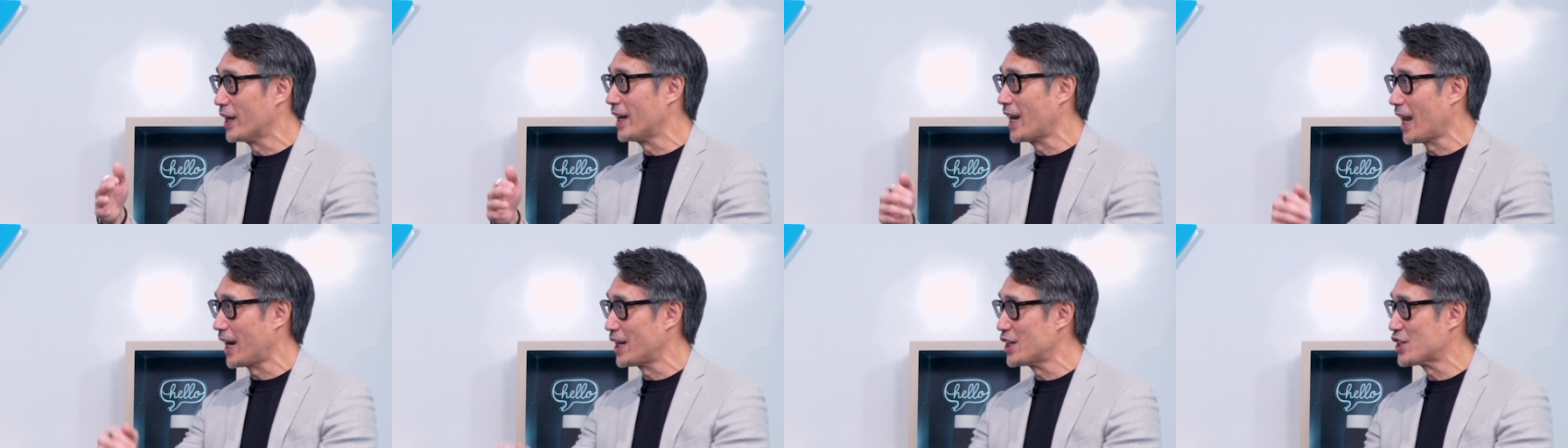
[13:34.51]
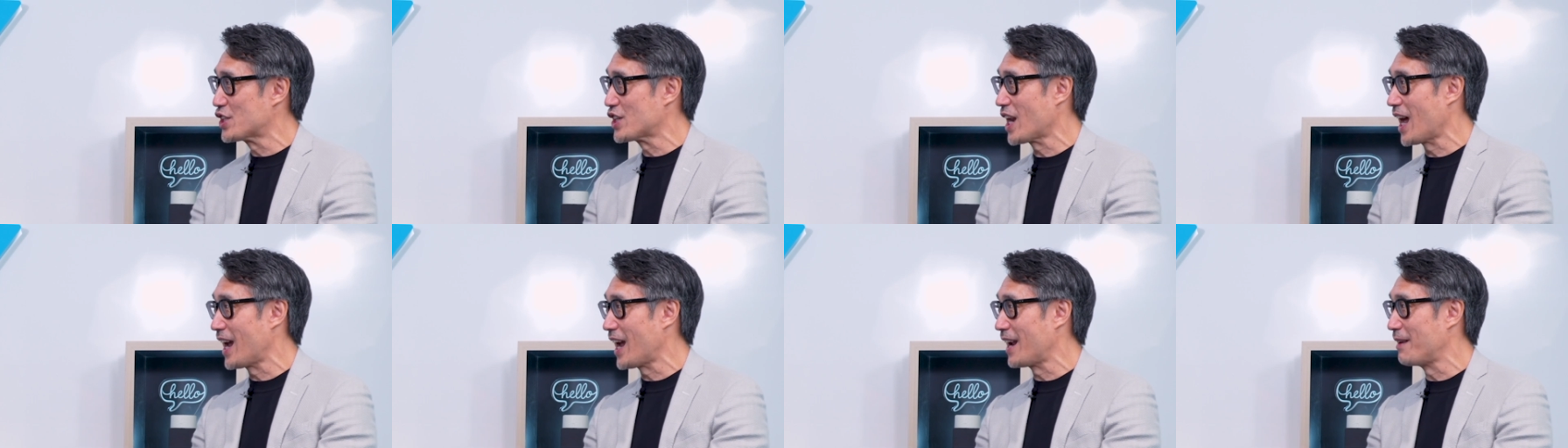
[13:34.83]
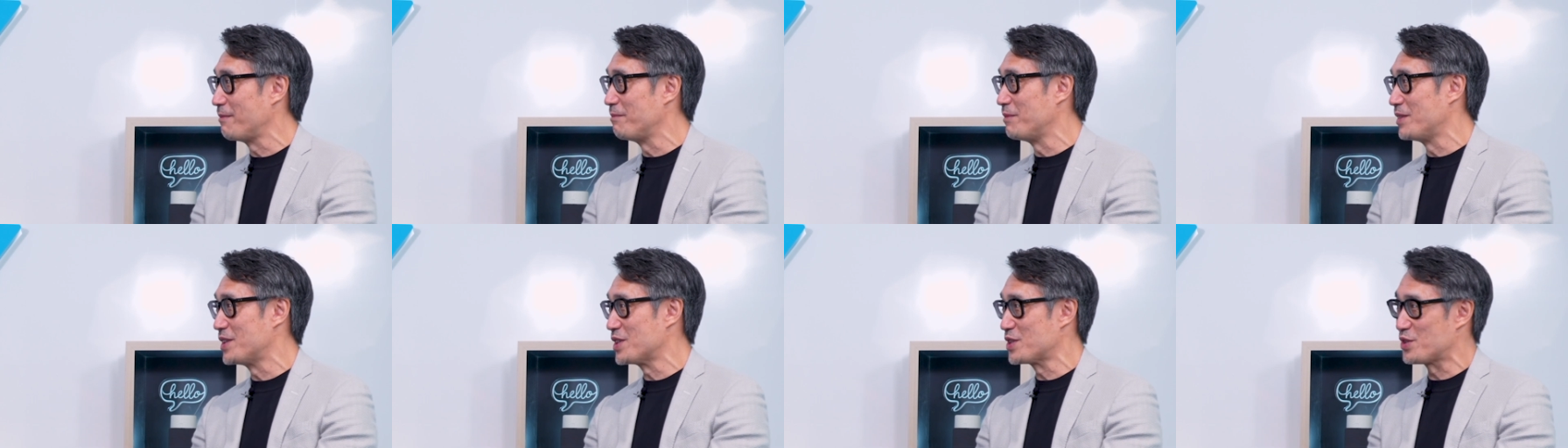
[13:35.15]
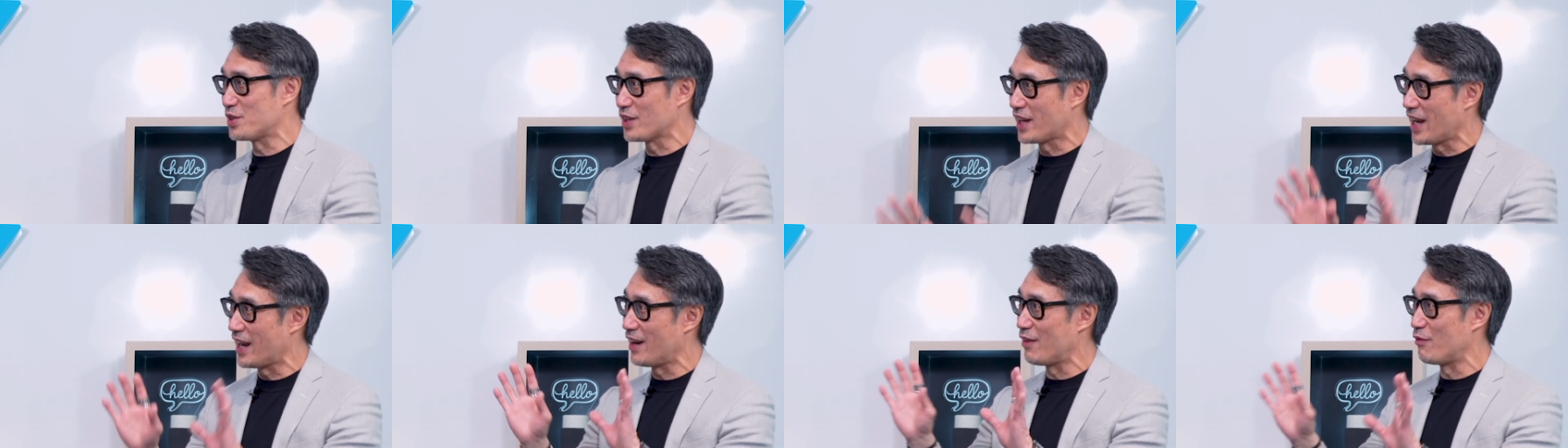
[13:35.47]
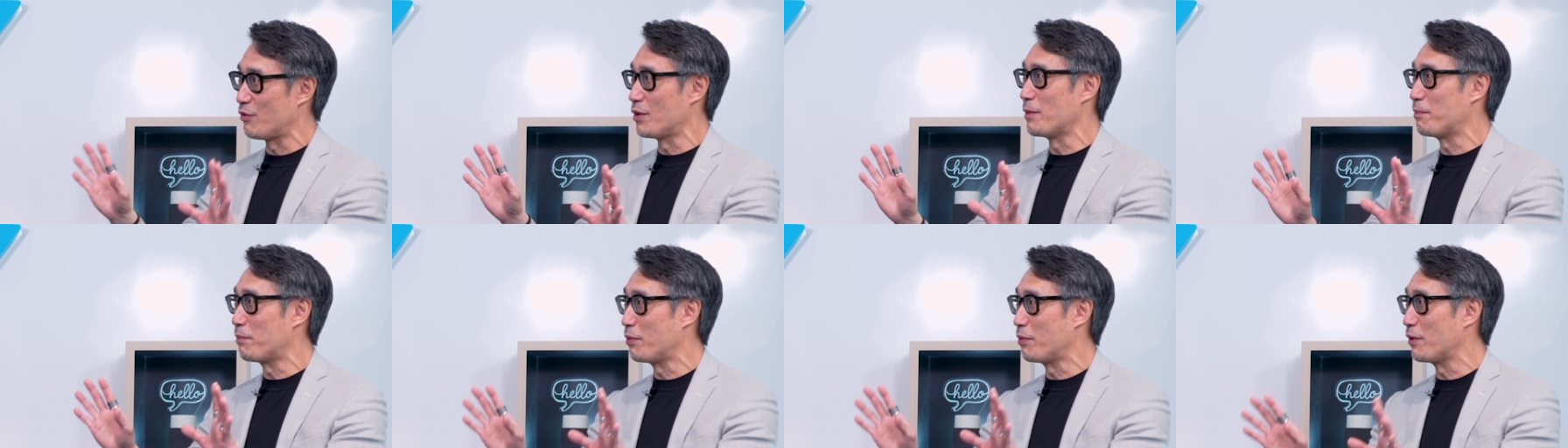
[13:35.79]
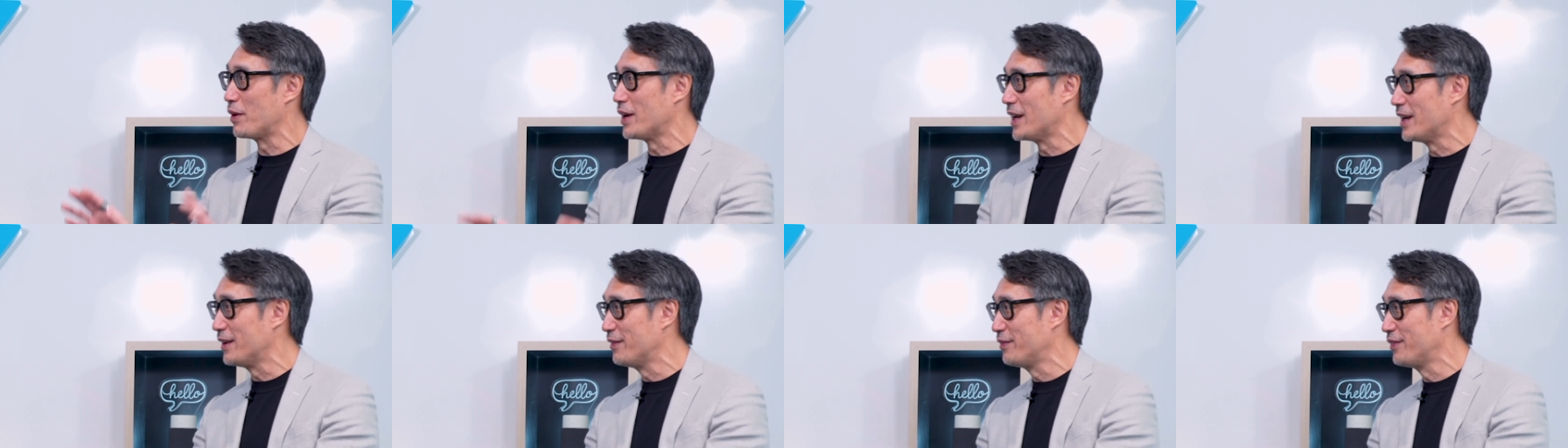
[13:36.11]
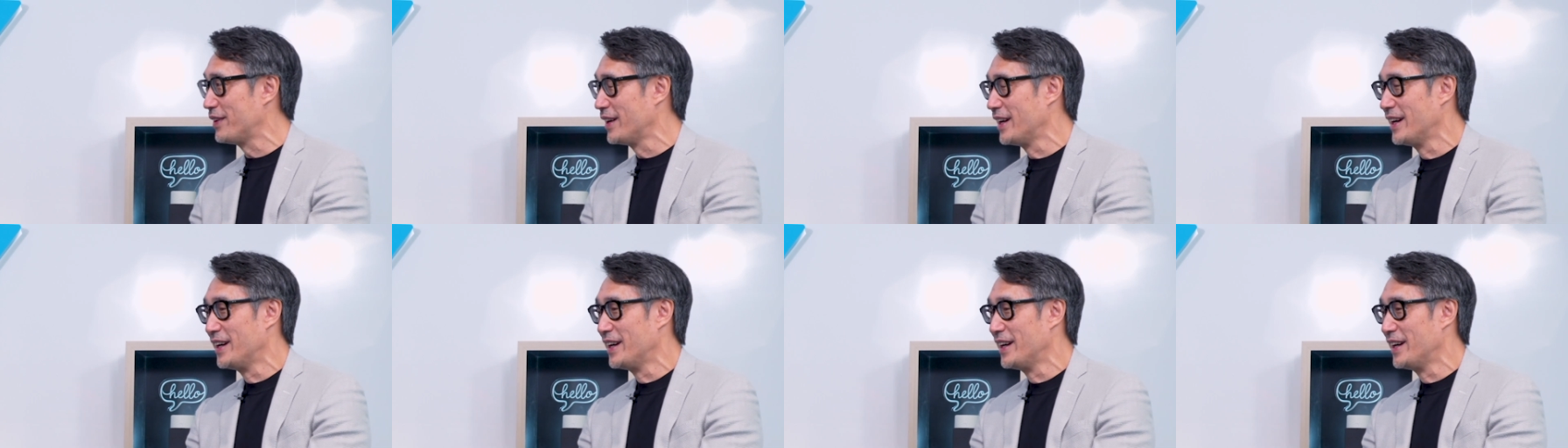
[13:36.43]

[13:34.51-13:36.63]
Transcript: lunchtime just to get reprieve.